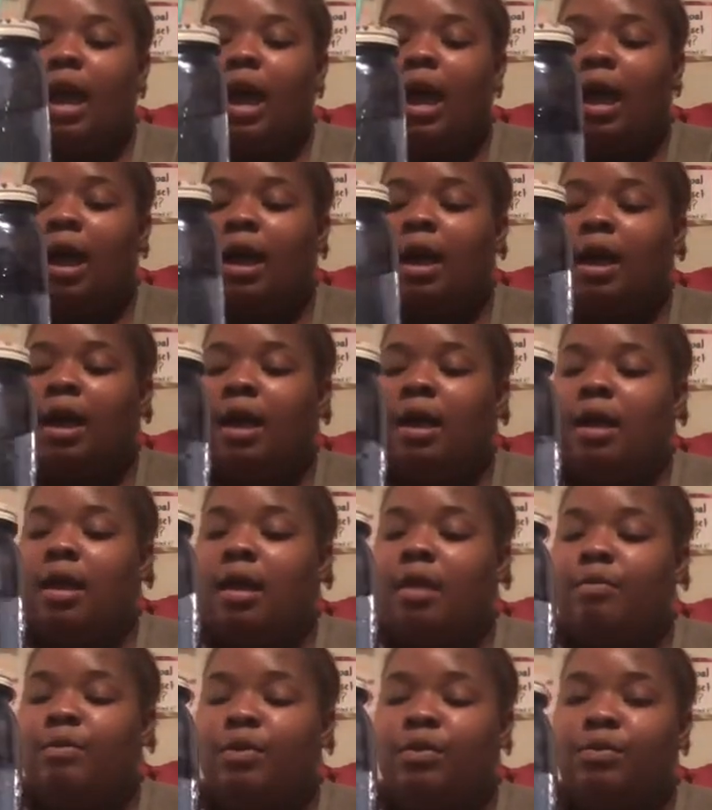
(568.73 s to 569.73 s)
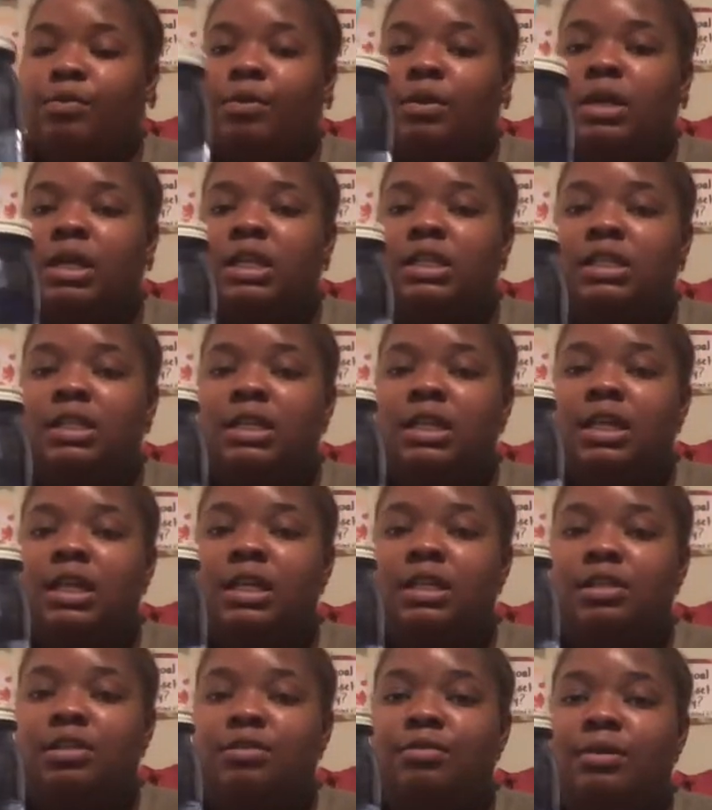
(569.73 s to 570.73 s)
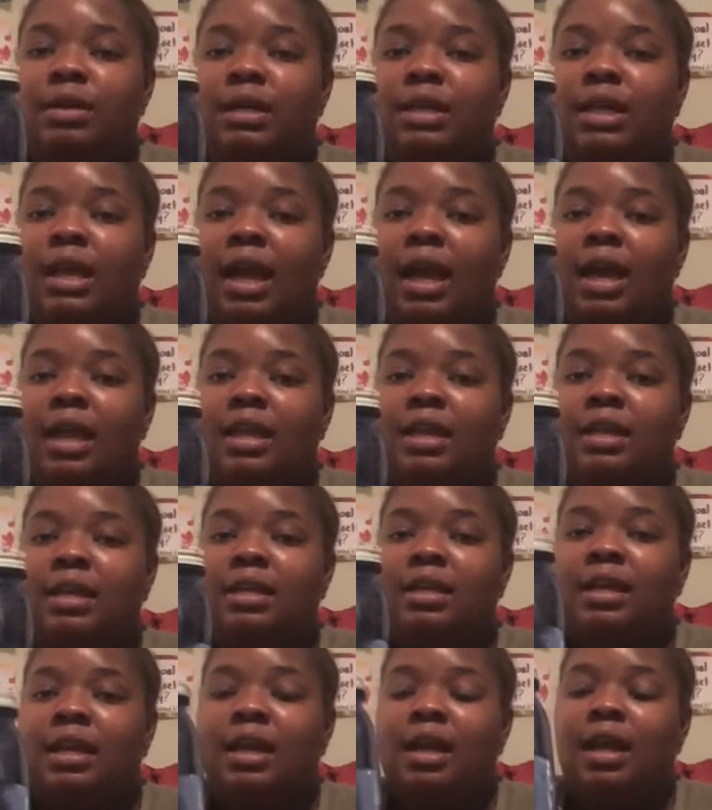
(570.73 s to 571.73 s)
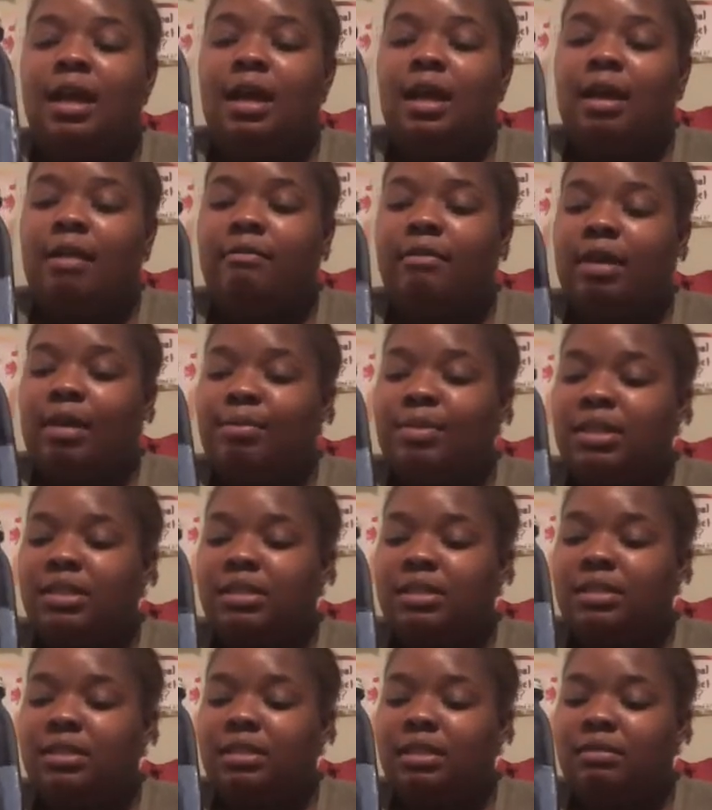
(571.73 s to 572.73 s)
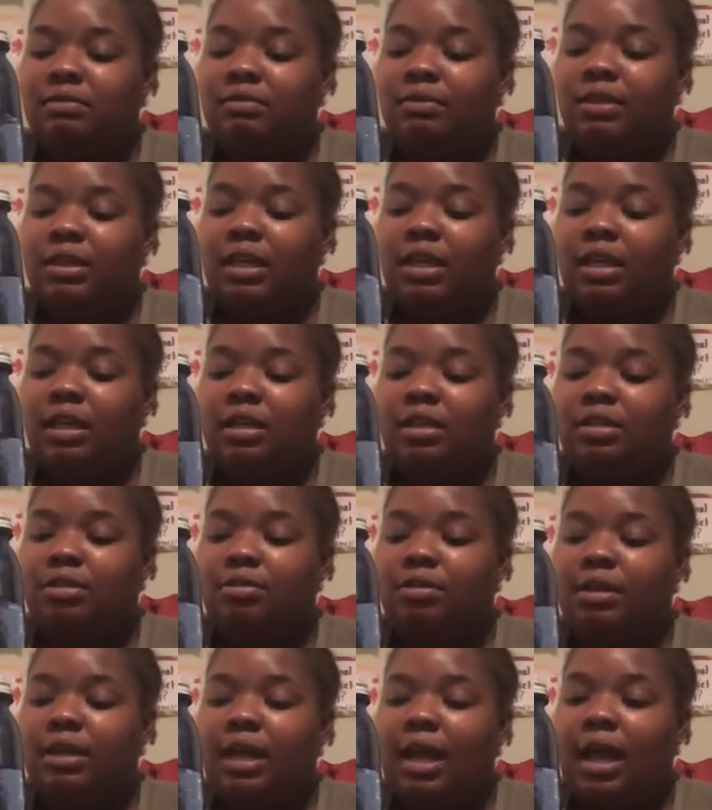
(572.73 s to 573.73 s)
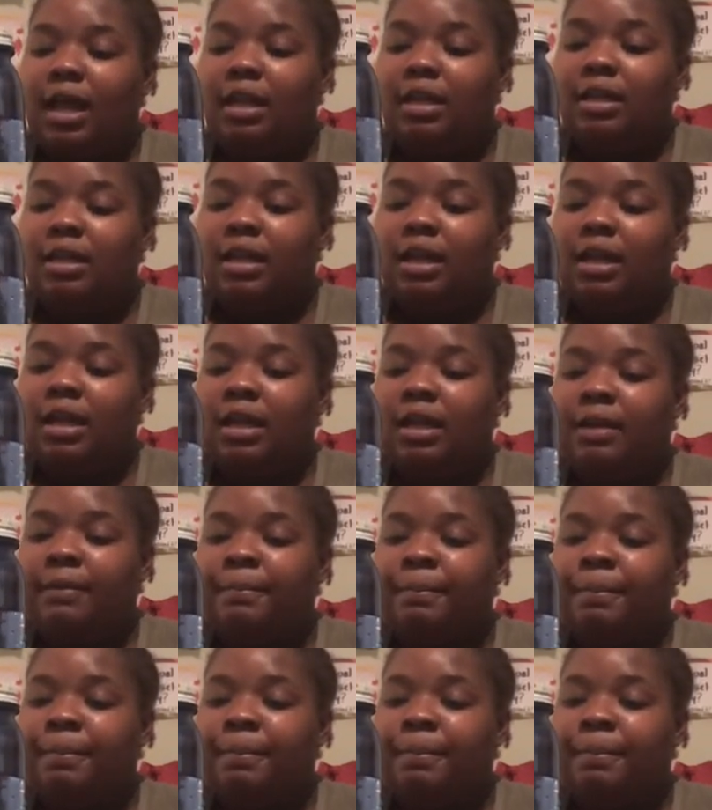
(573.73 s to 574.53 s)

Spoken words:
I have been wanting to get to a gallon. I have not been successful in getting to a gallon yet.